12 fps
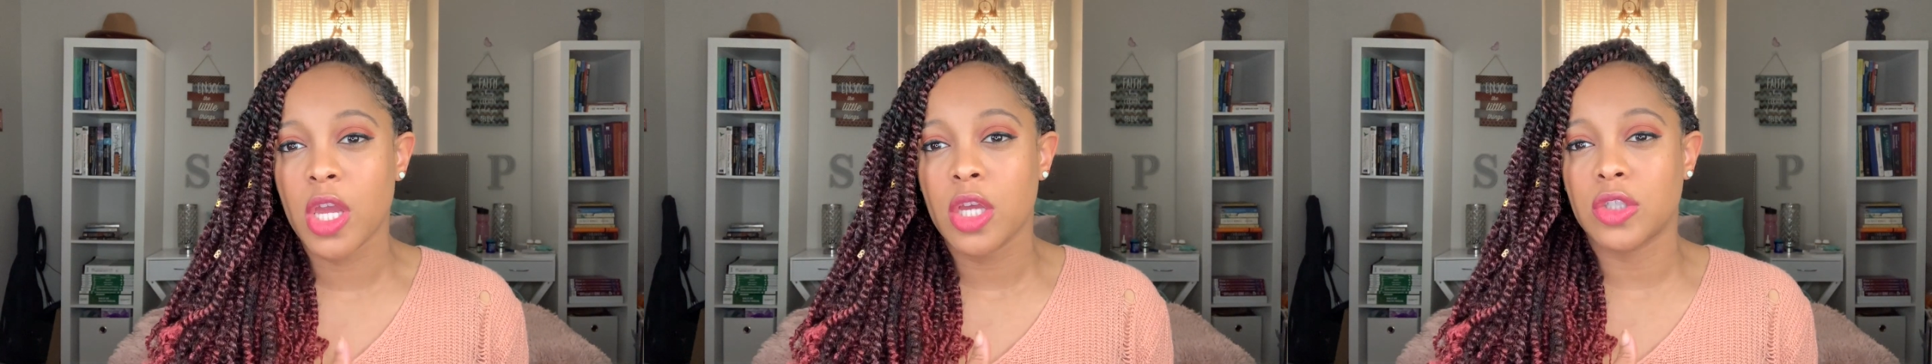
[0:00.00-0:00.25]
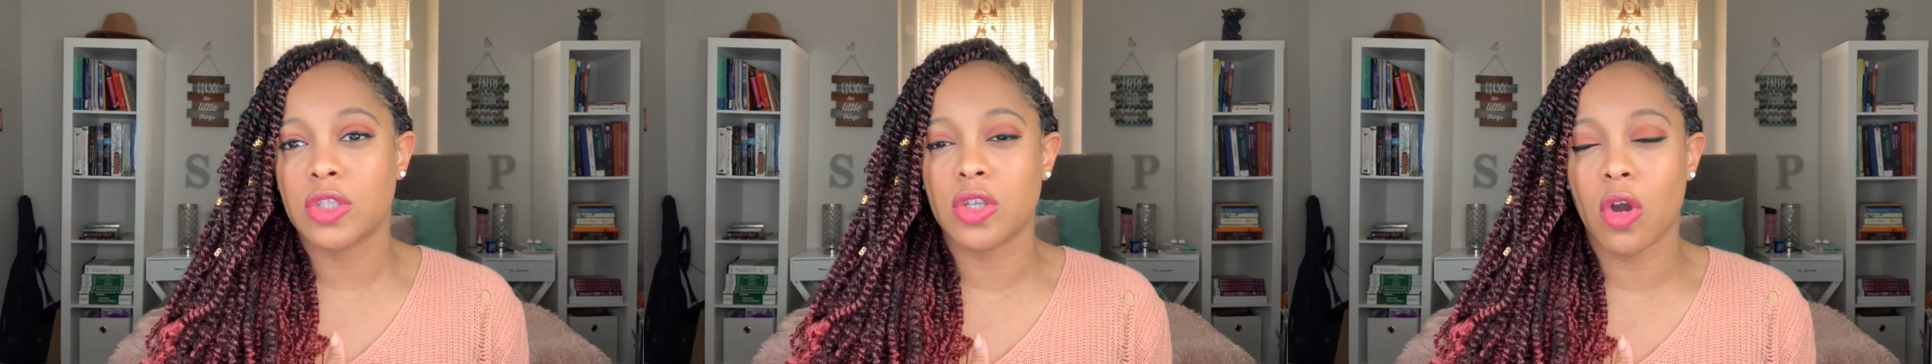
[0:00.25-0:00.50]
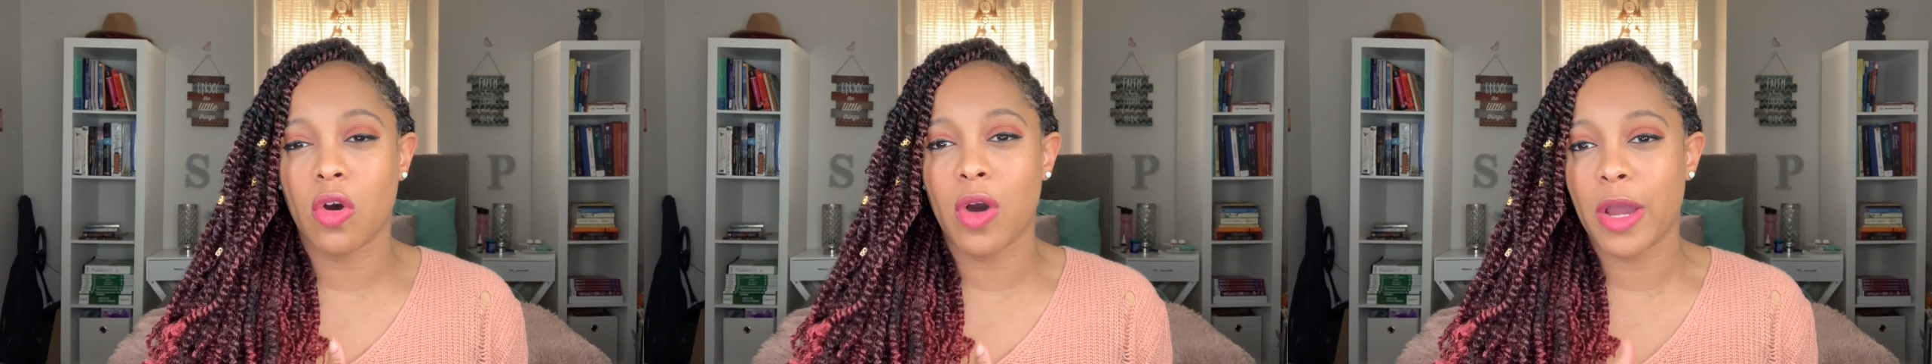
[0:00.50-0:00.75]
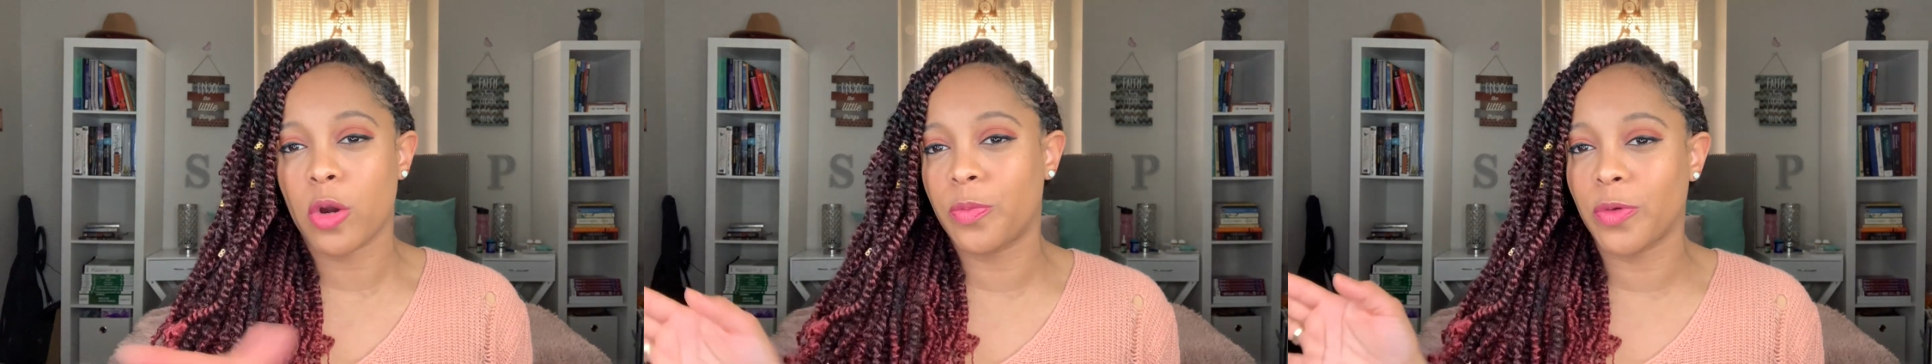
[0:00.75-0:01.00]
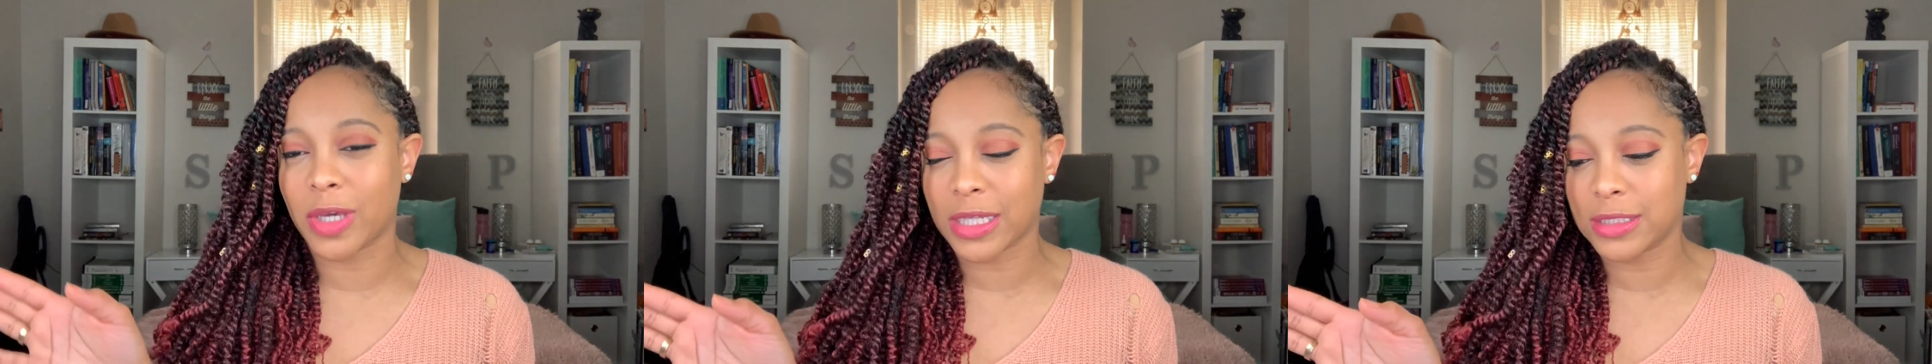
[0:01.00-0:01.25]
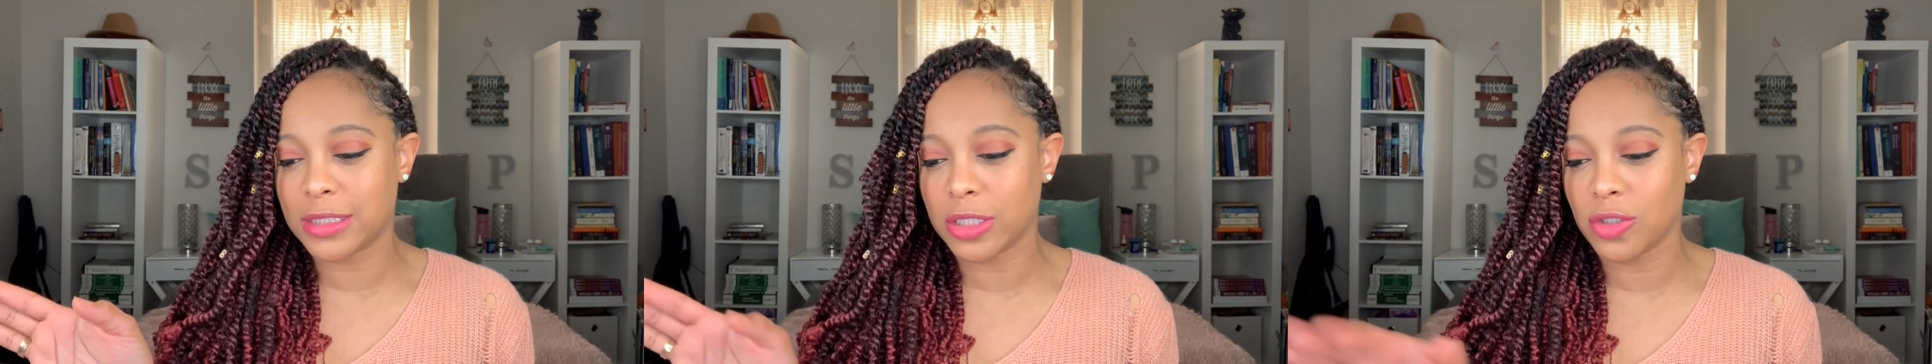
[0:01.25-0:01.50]
So I hope you
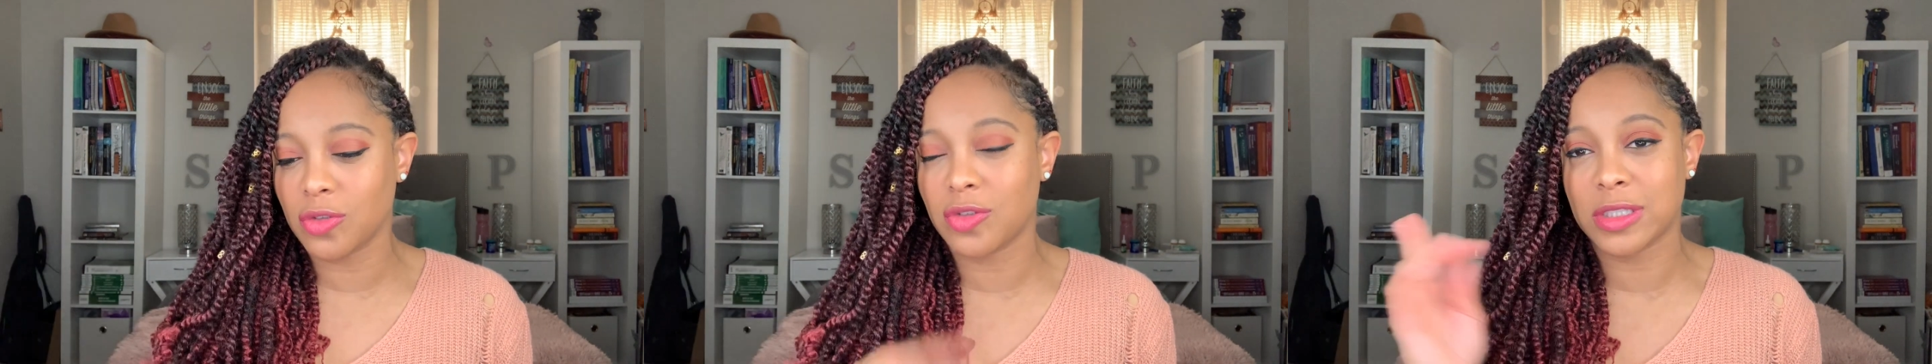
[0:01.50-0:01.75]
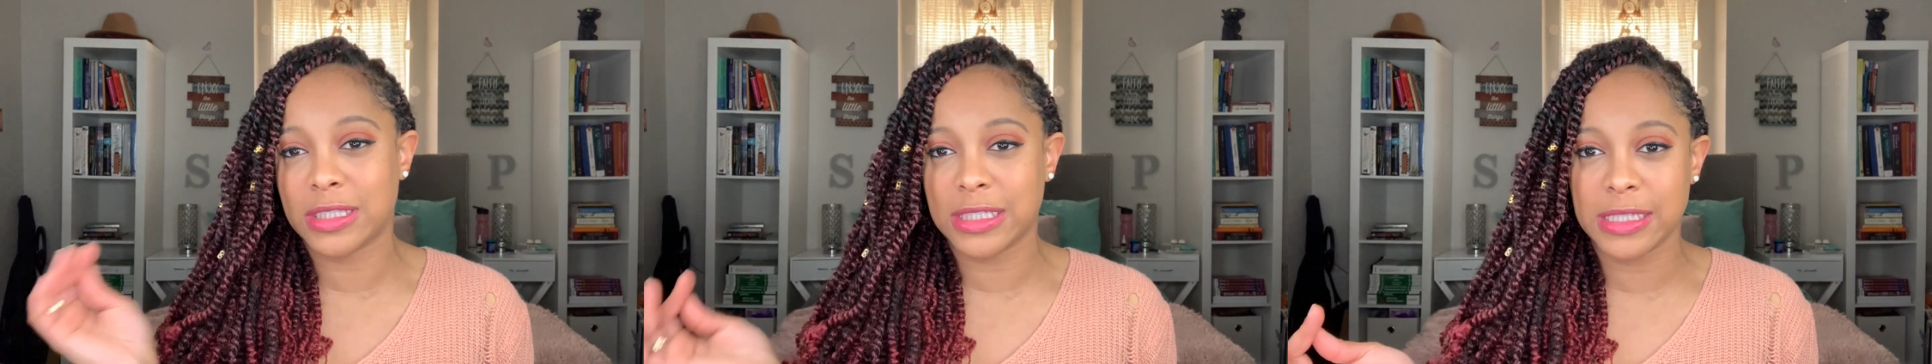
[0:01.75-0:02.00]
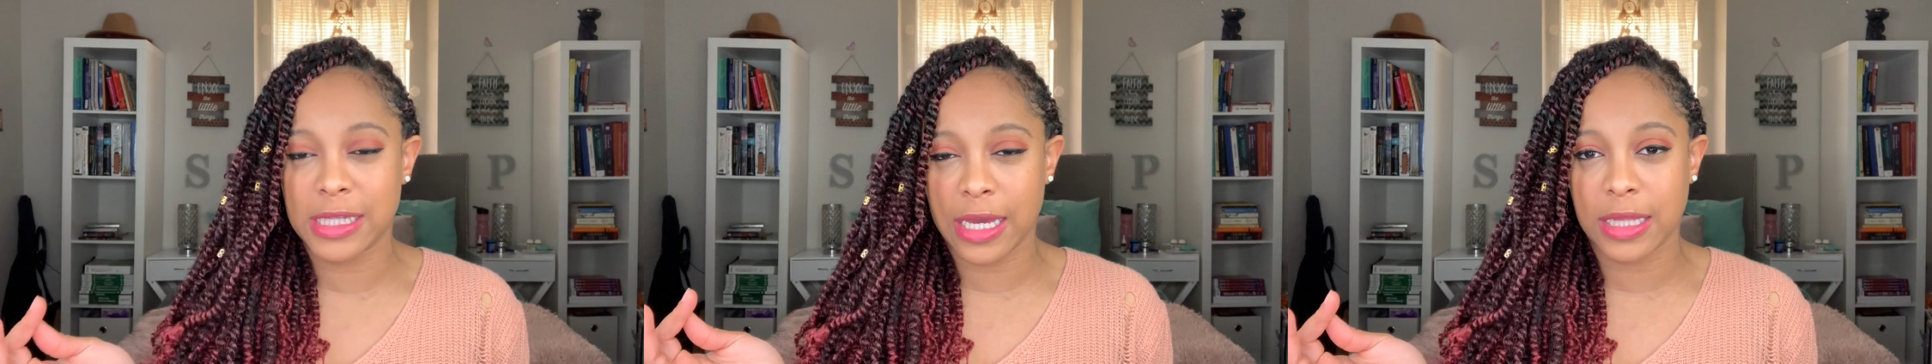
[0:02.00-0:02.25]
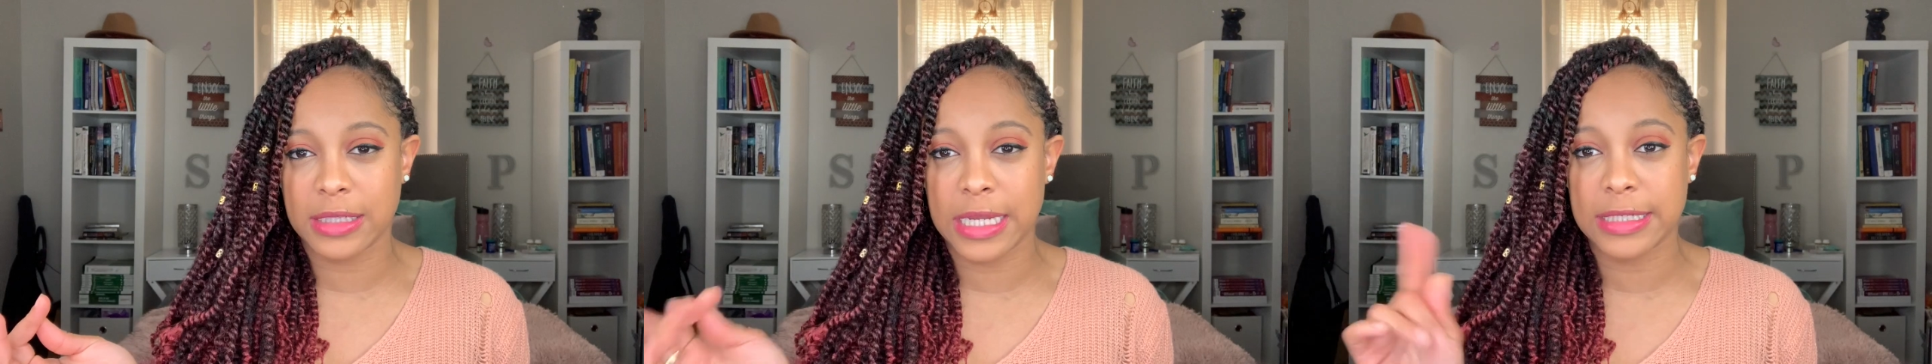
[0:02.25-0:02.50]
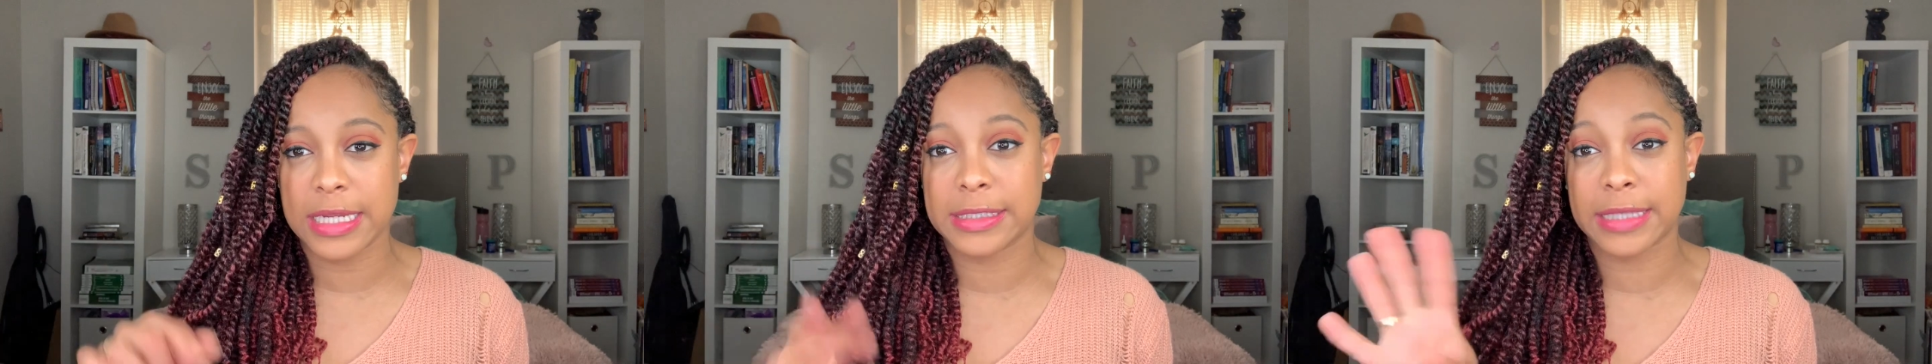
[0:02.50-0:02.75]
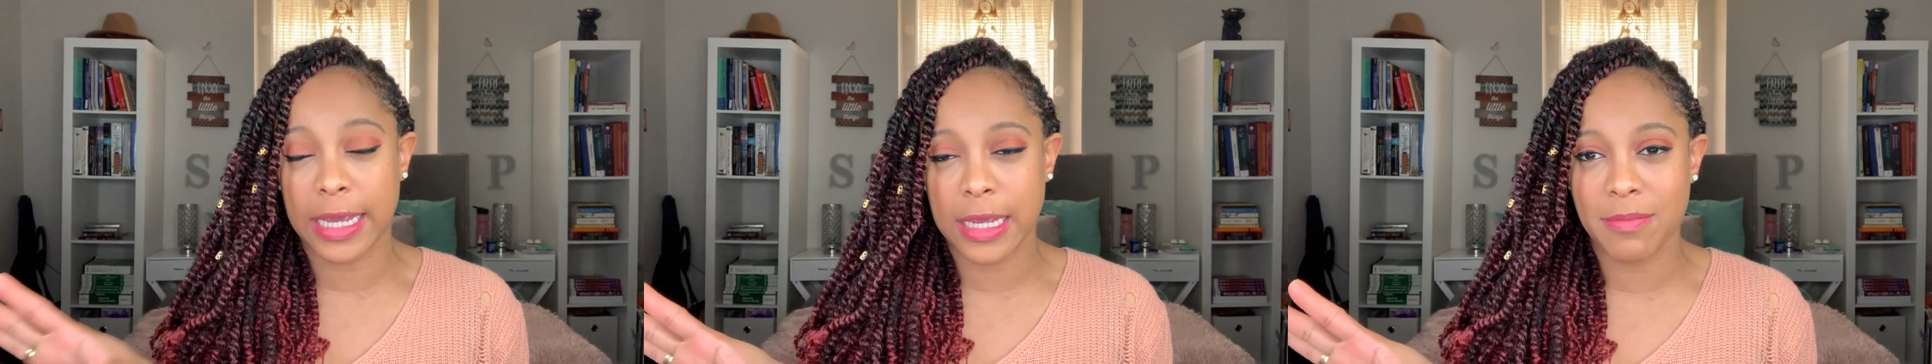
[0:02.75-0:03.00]
continue to see the
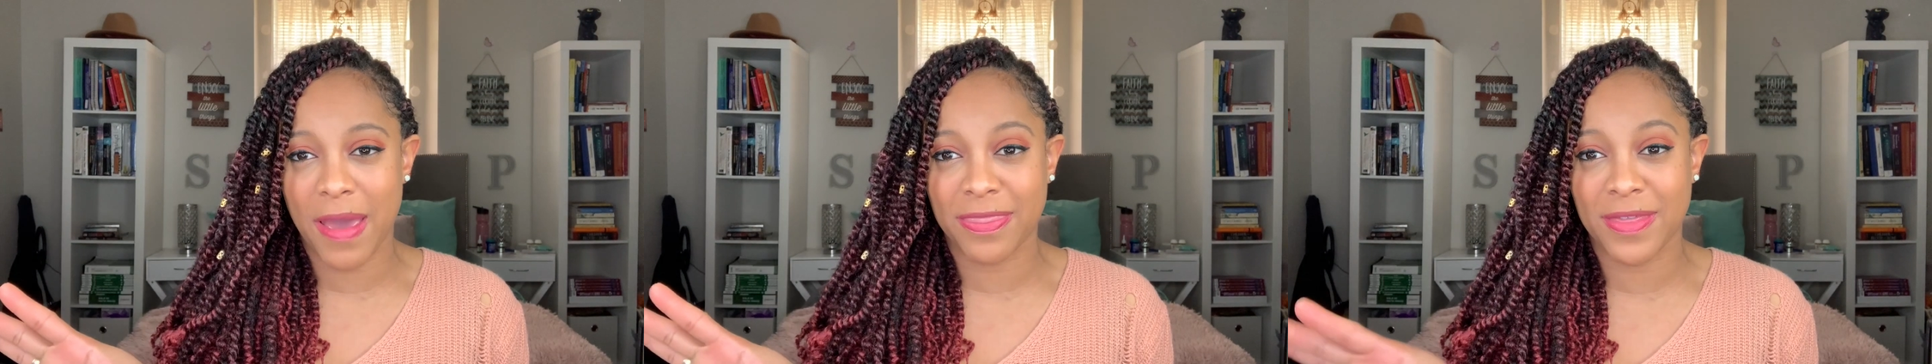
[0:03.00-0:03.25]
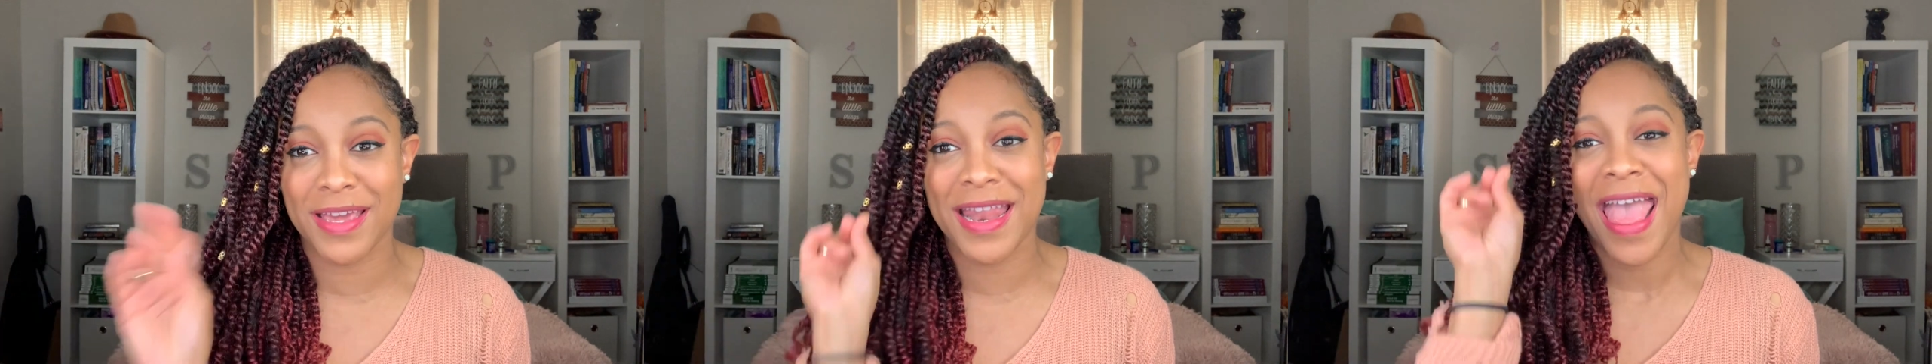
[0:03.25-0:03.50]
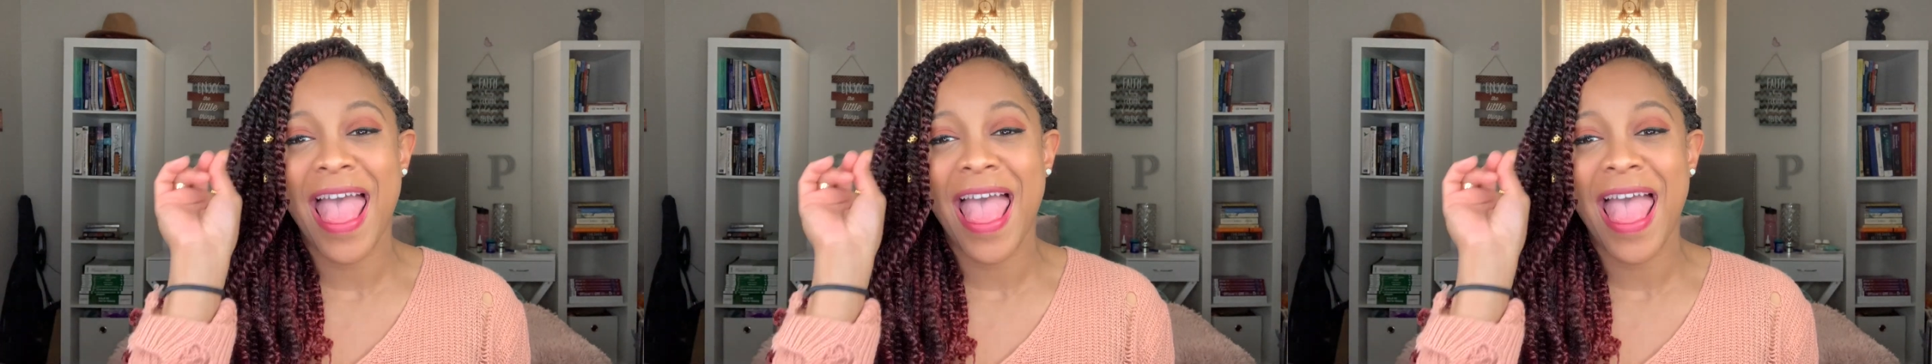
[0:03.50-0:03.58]
second method,